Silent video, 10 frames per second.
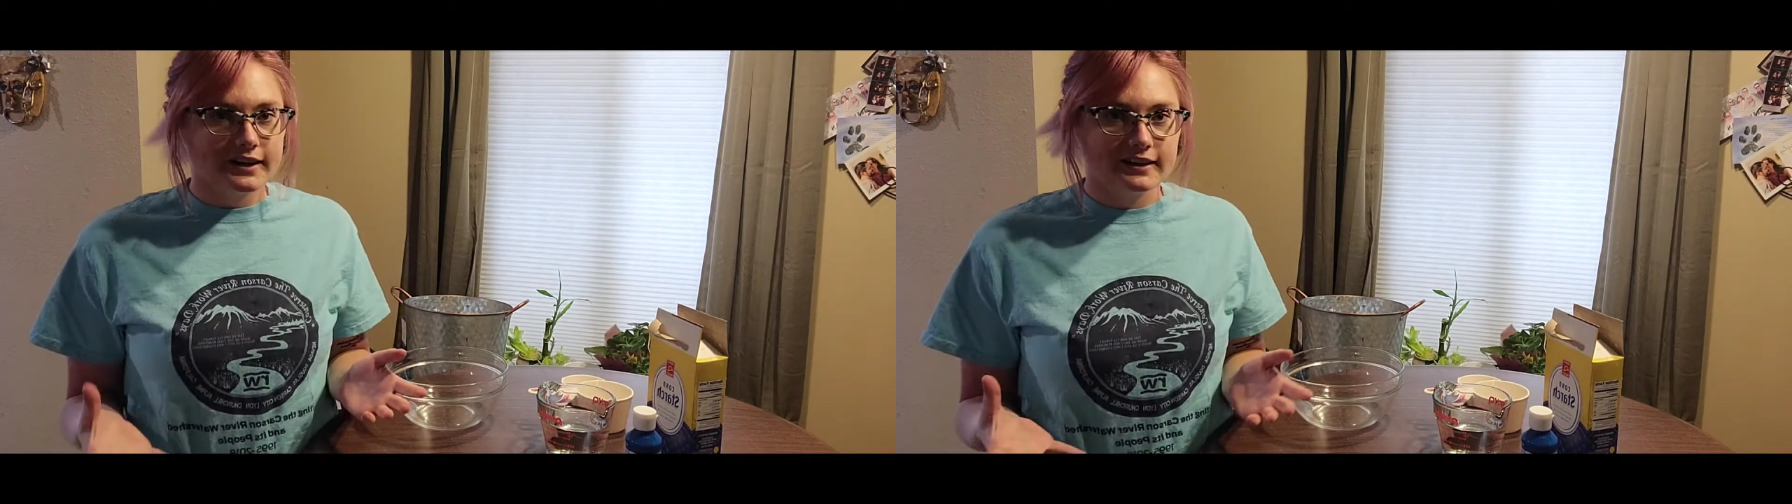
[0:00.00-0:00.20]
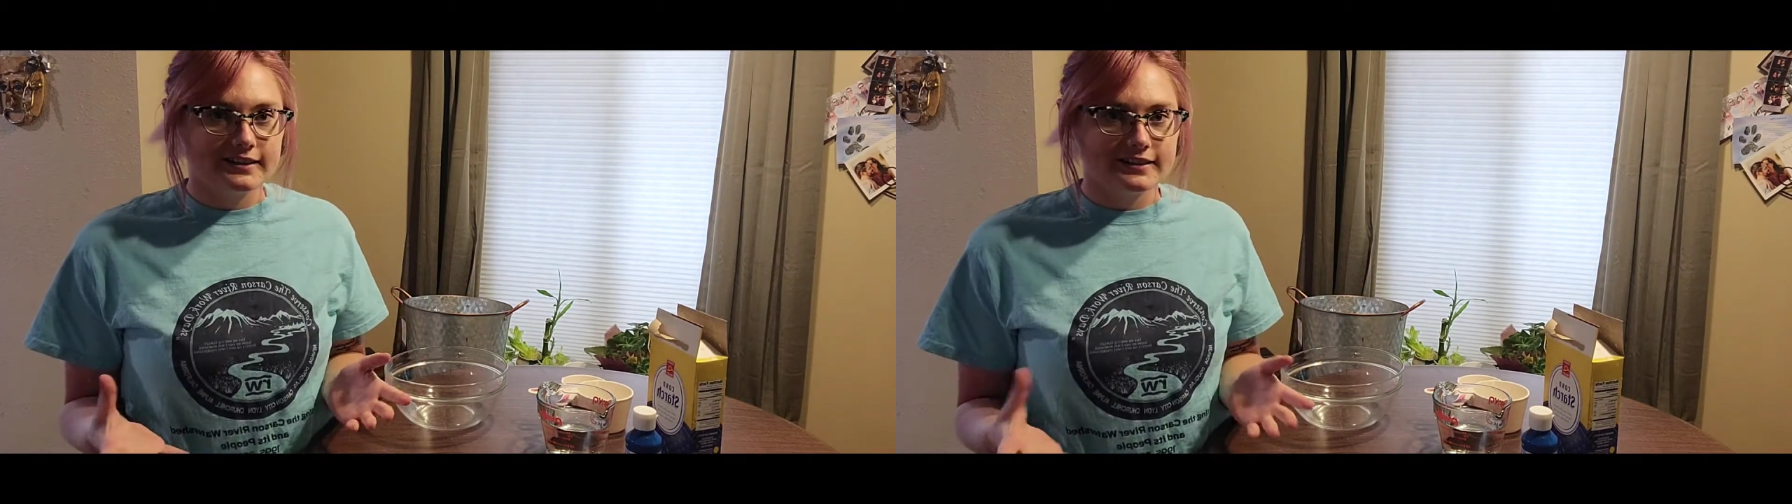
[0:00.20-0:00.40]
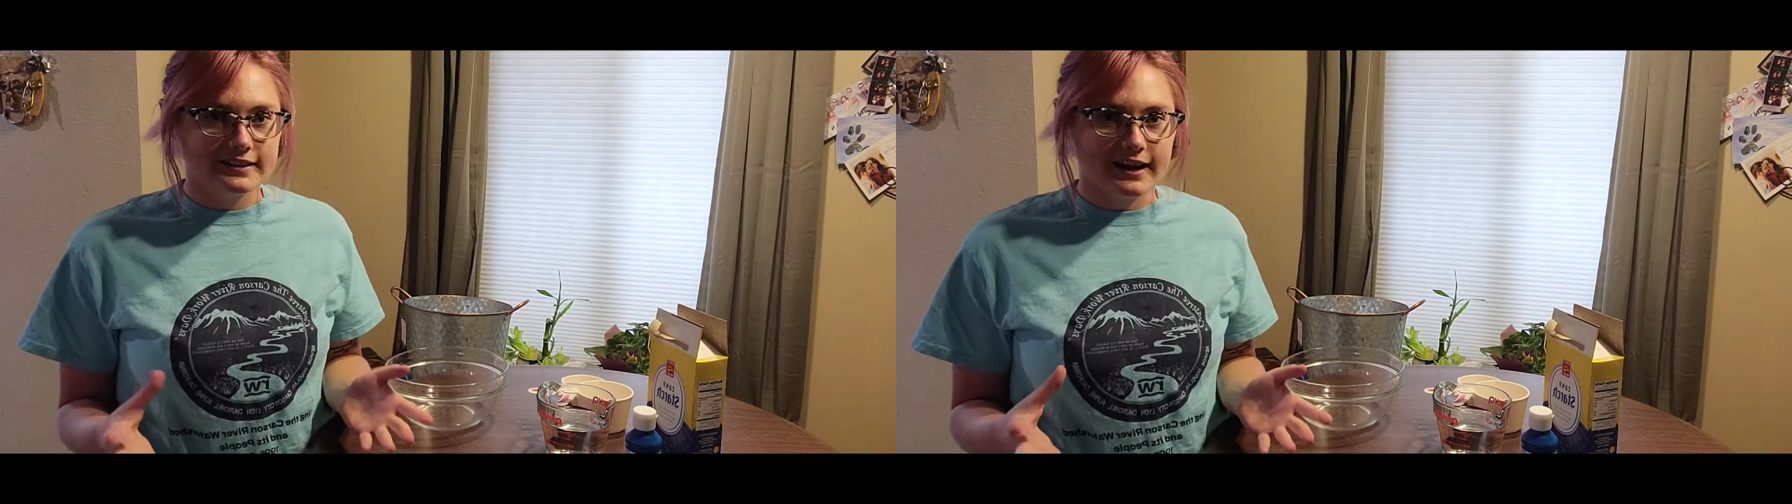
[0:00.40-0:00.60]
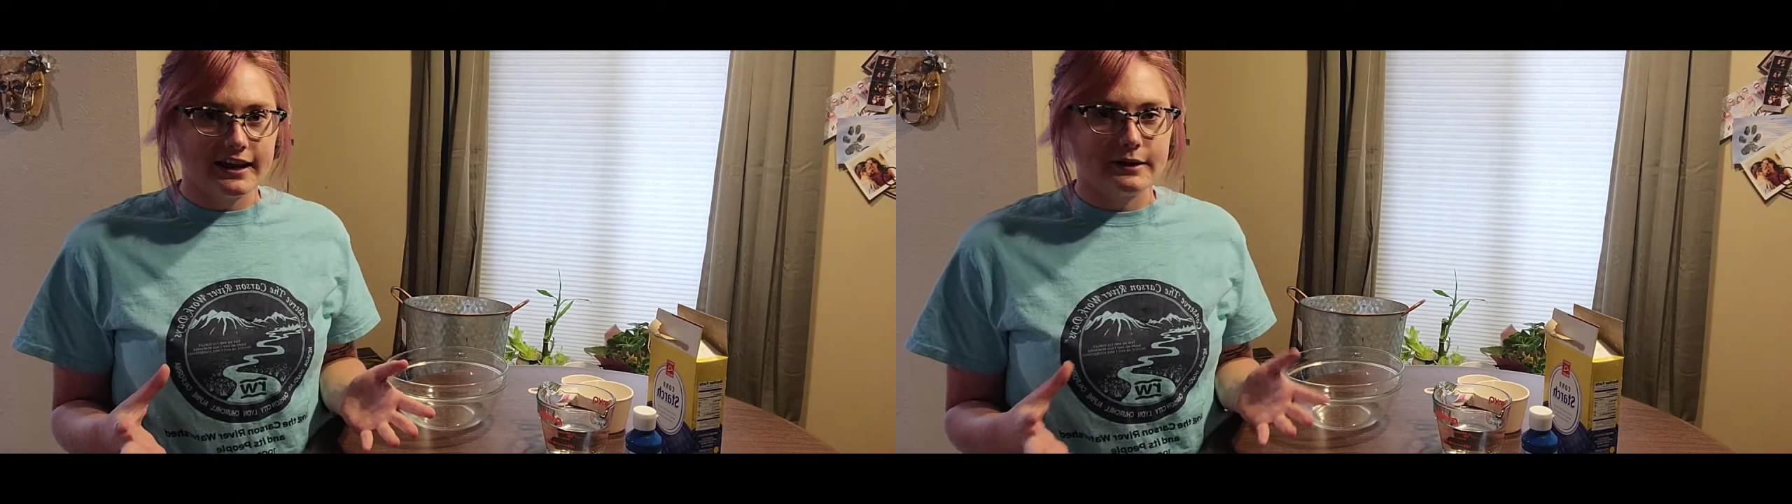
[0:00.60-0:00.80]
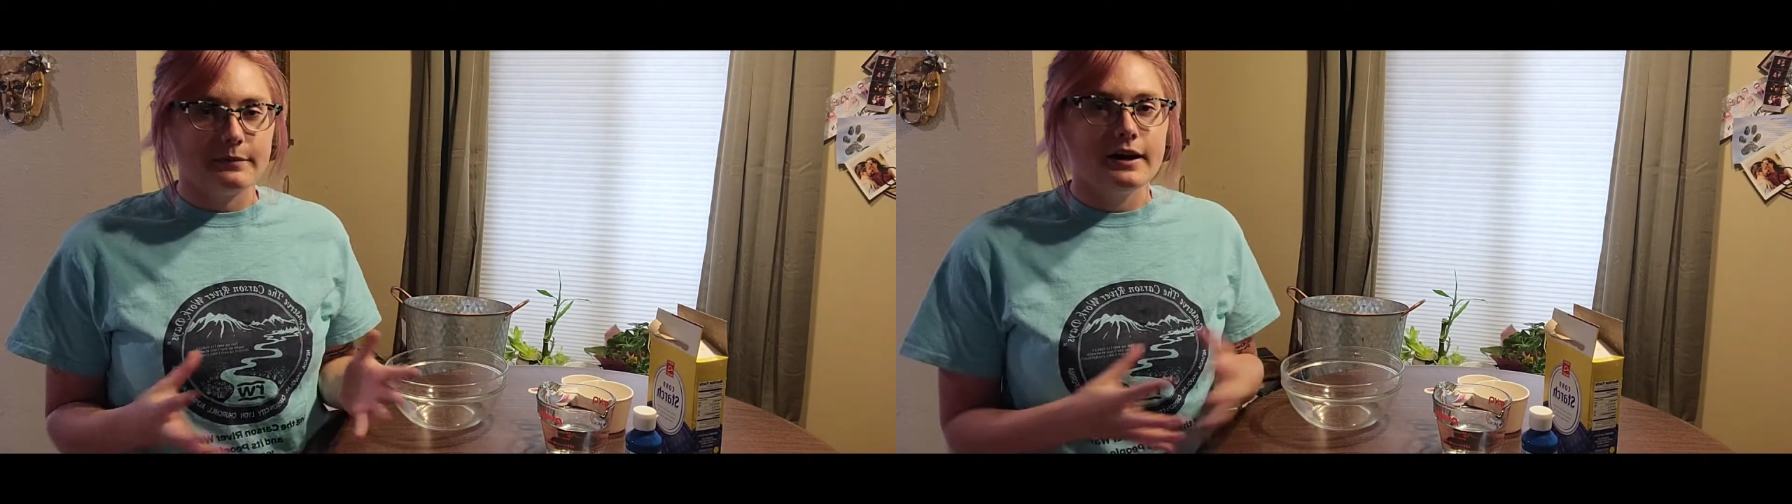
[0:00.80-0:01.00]
in its
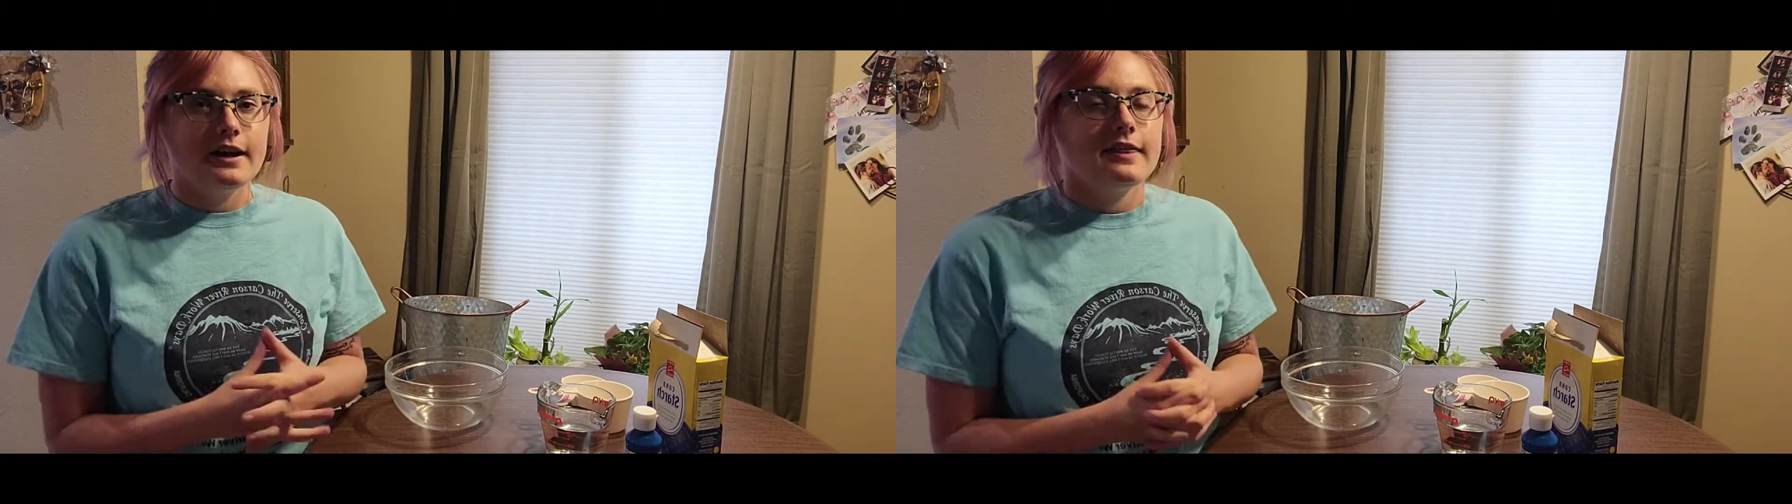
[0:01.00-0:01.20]
name,